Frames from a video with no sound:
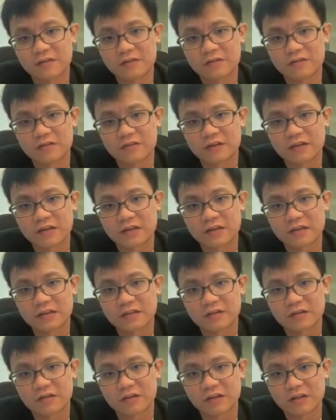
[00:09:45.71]
So here
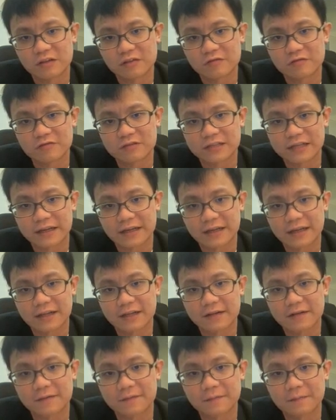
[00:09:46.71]
is only 2
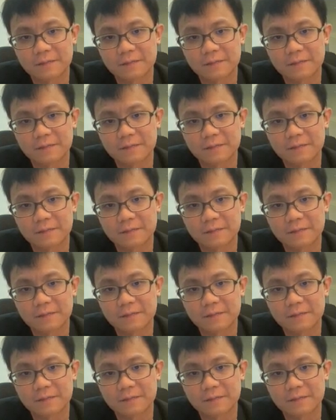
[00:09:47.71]
seconds.